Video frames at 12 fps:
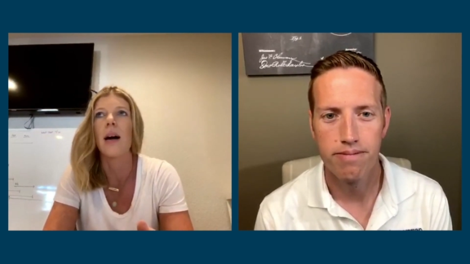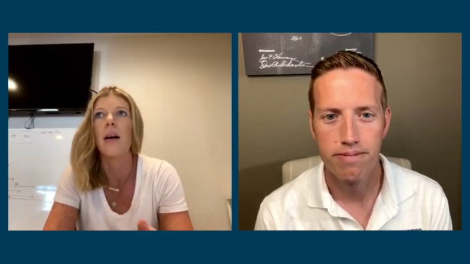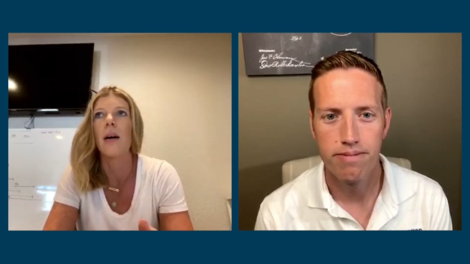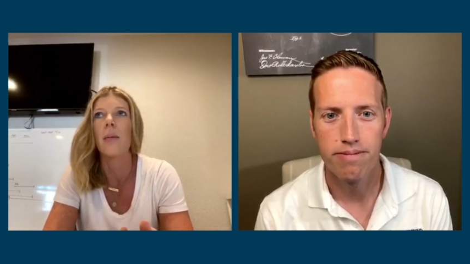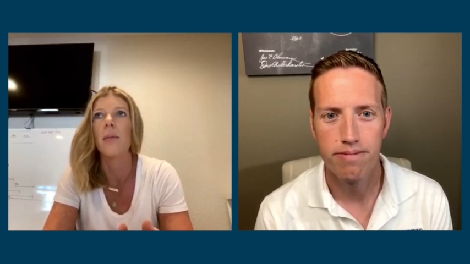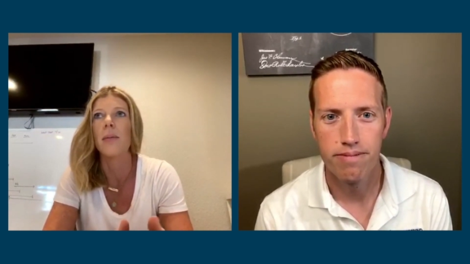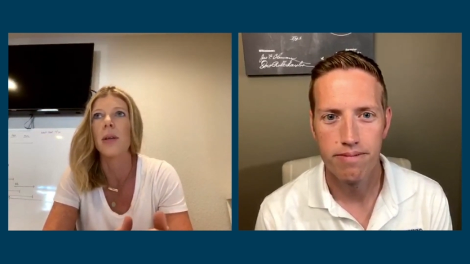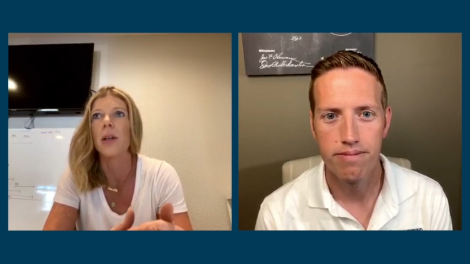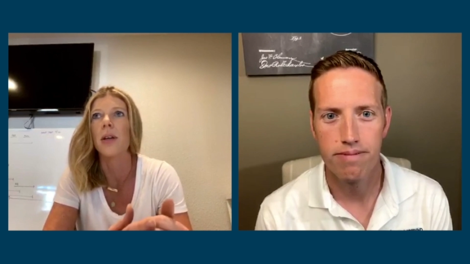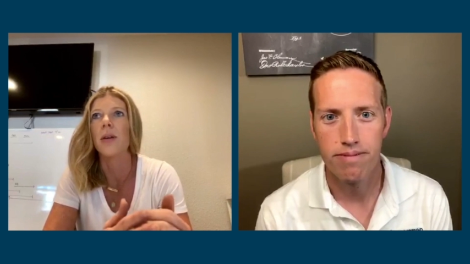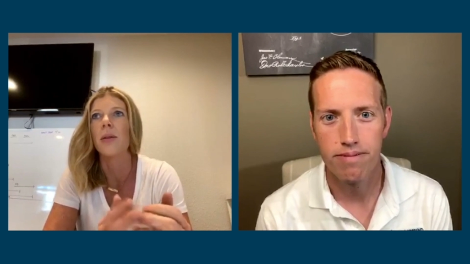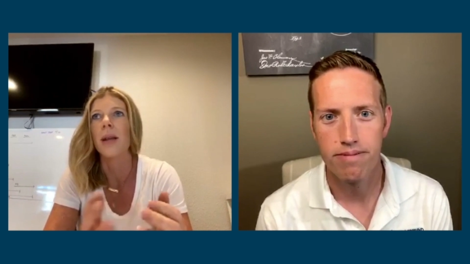Speaker 1: Um,
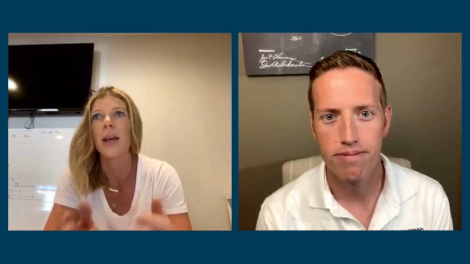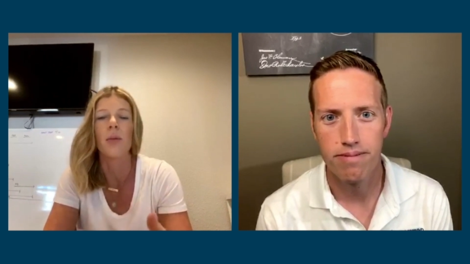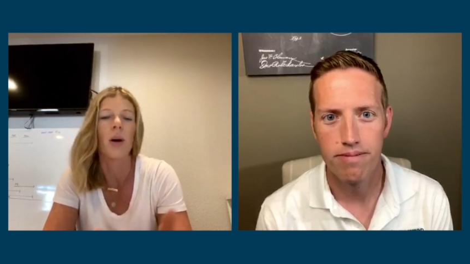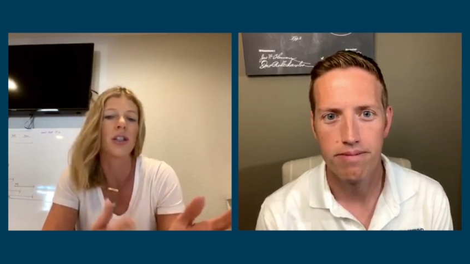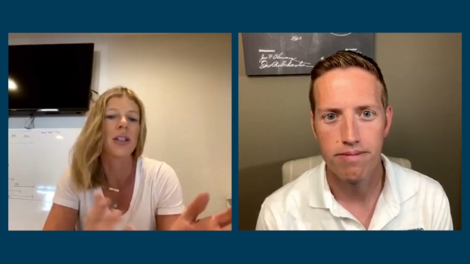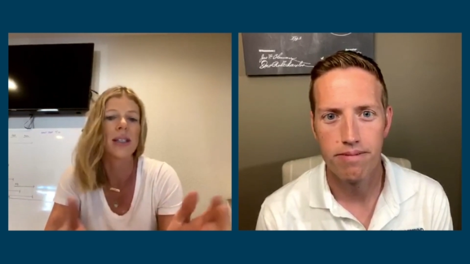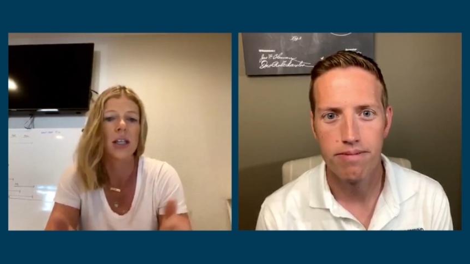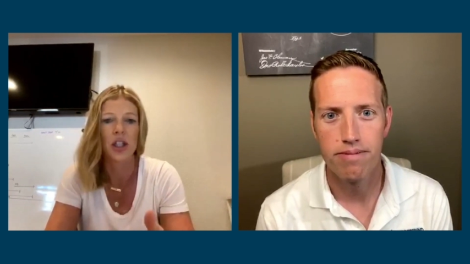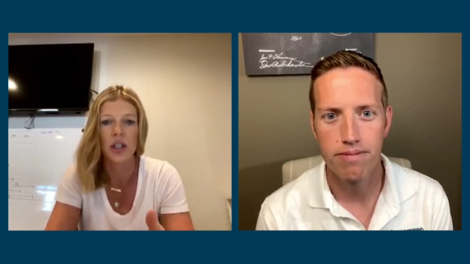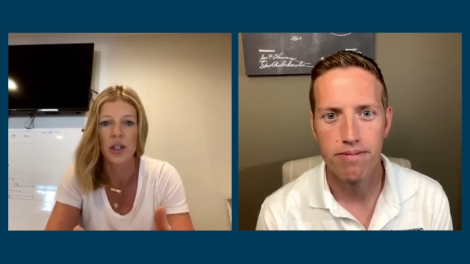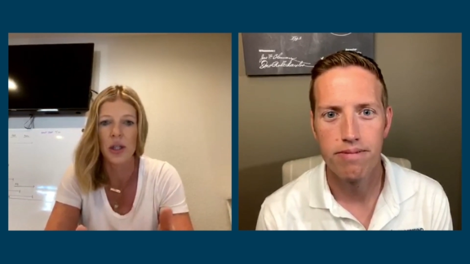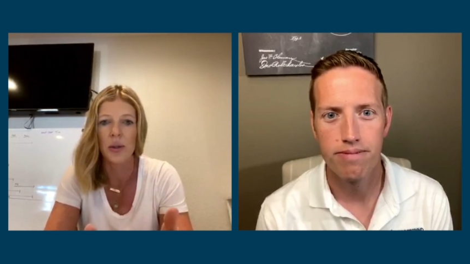you know, hand washing
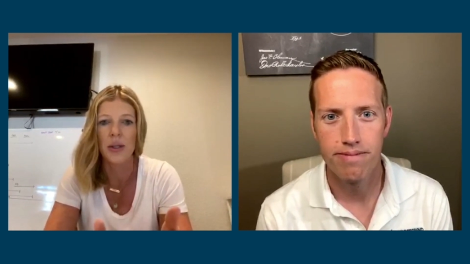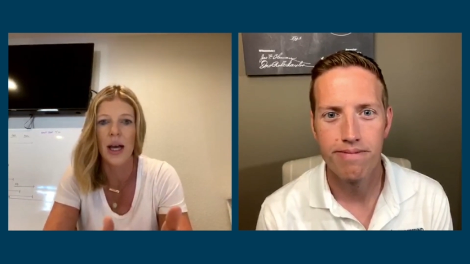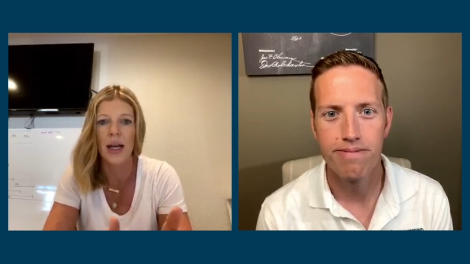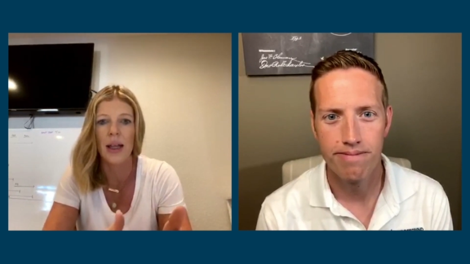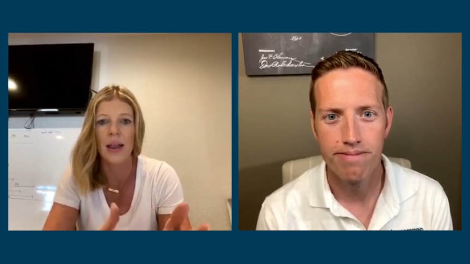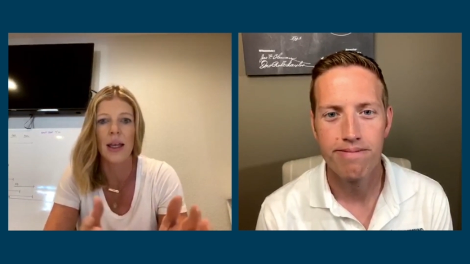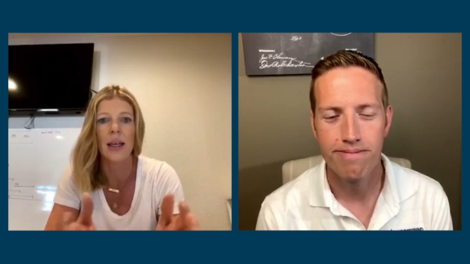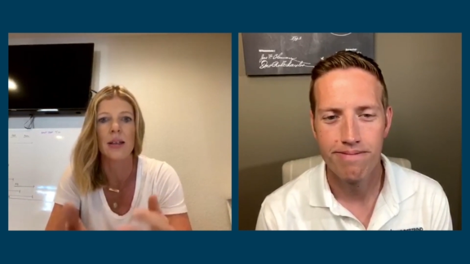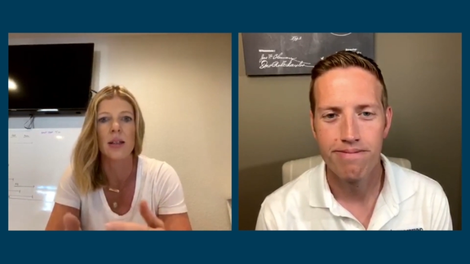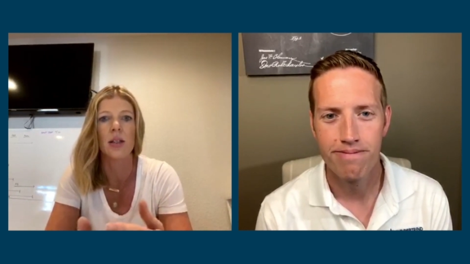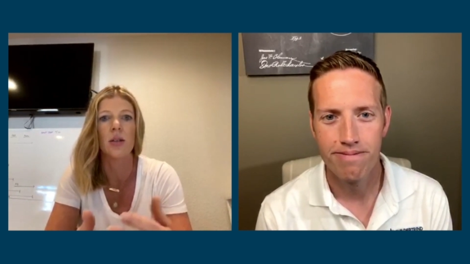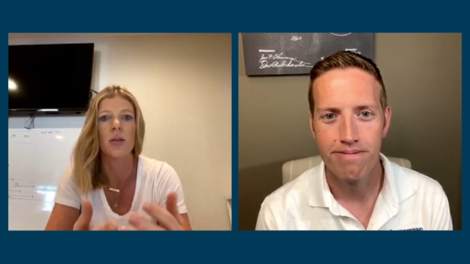stations, those kind of
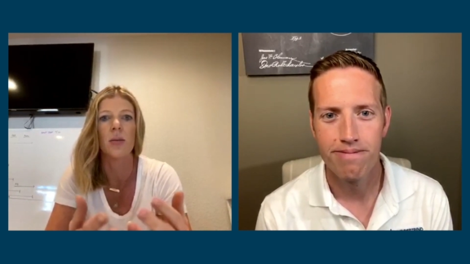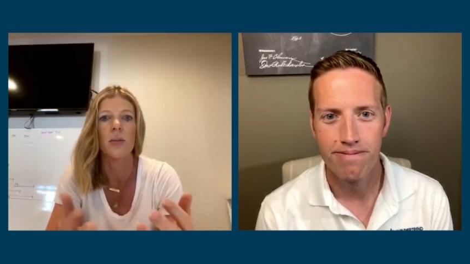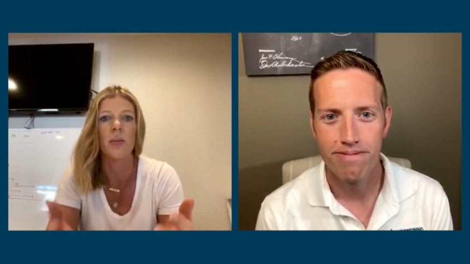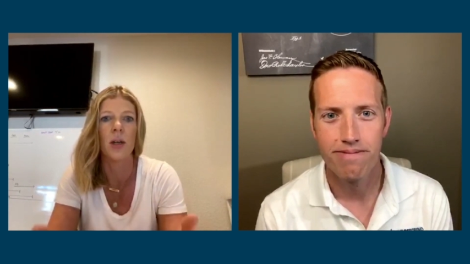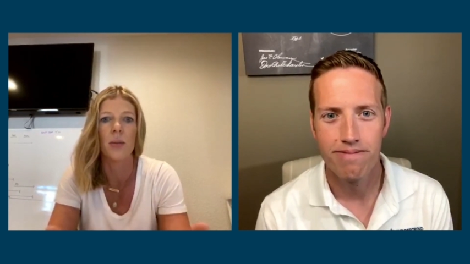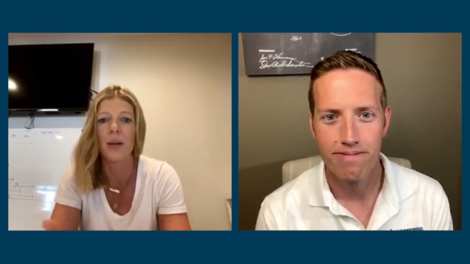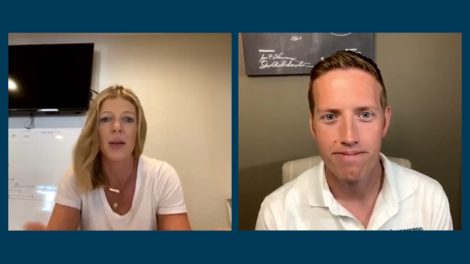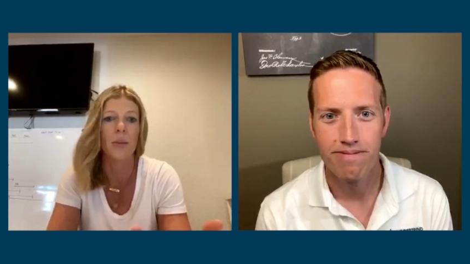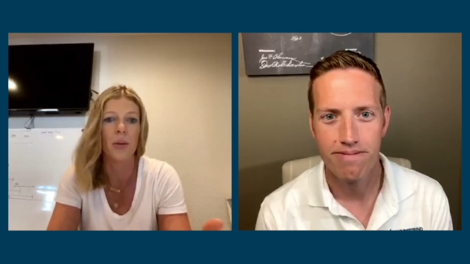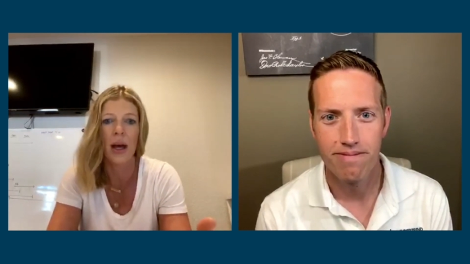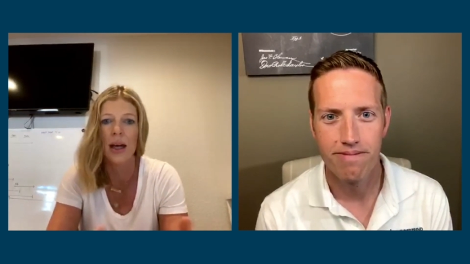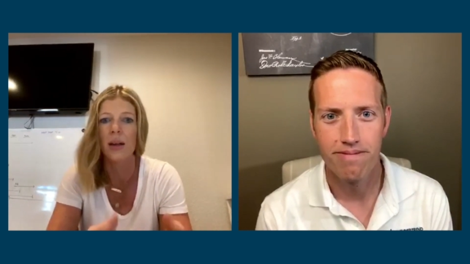things to, you know, be
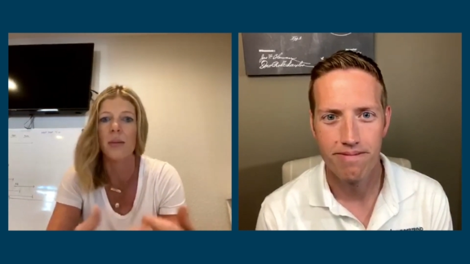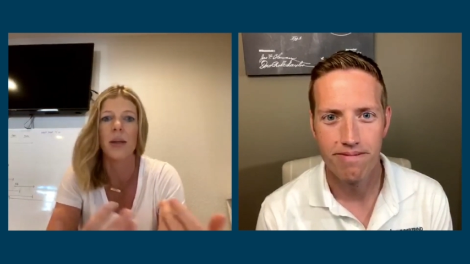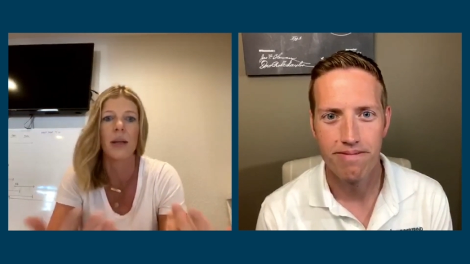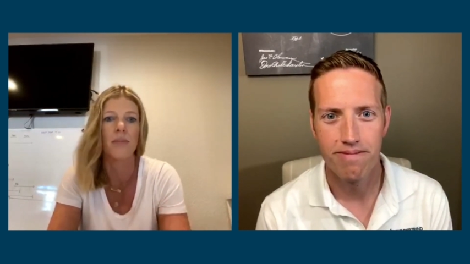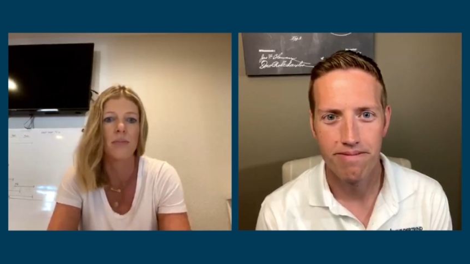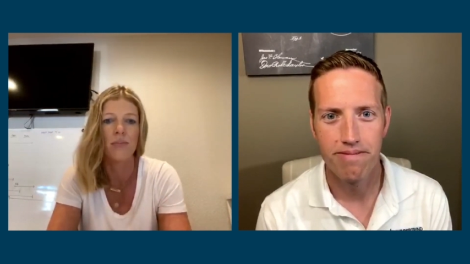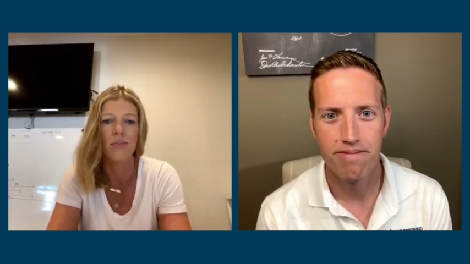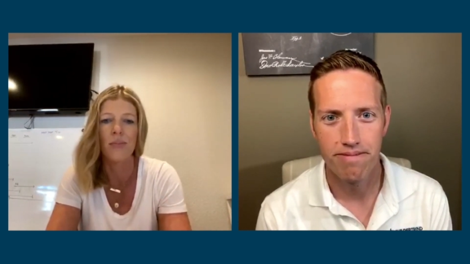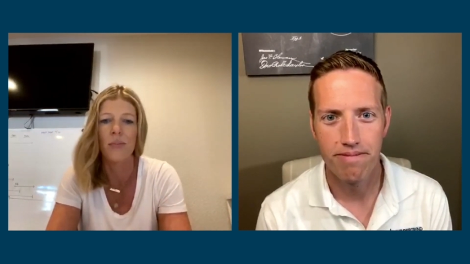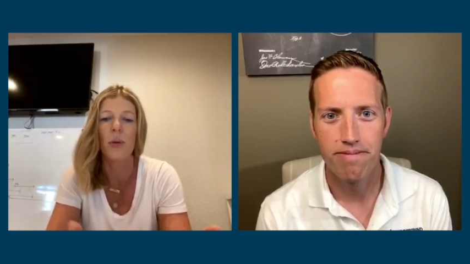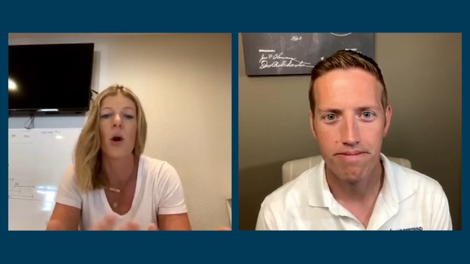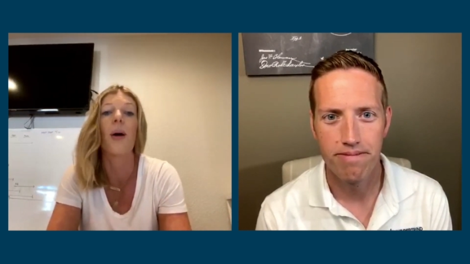compliant and be
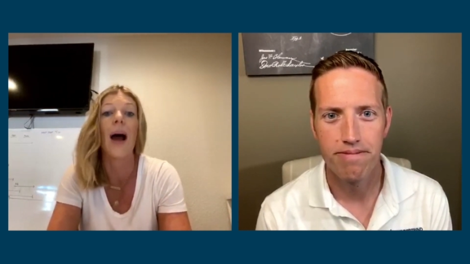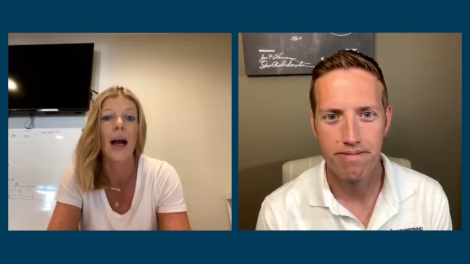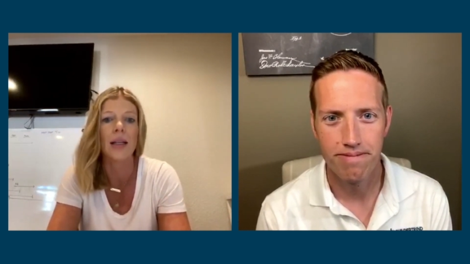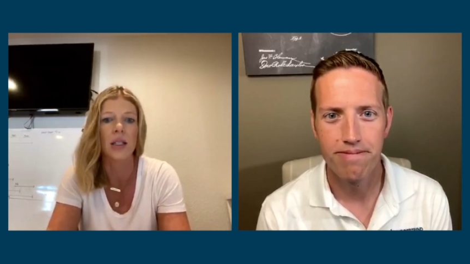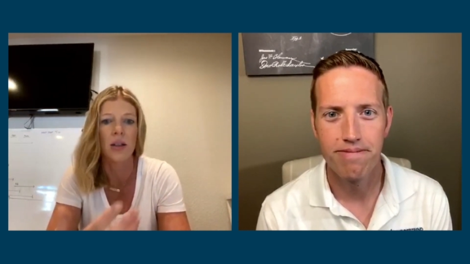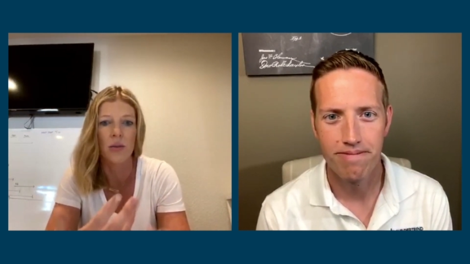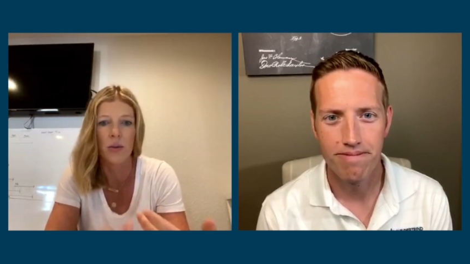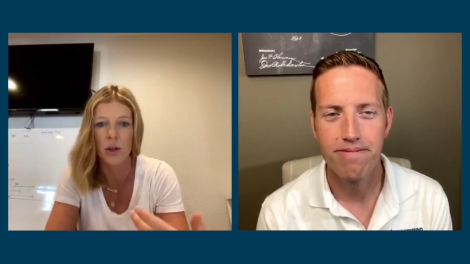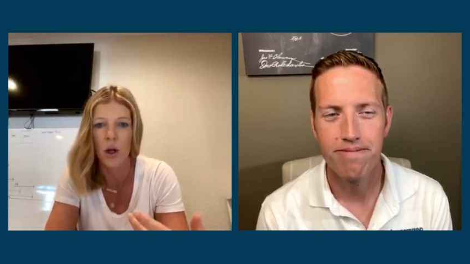proactive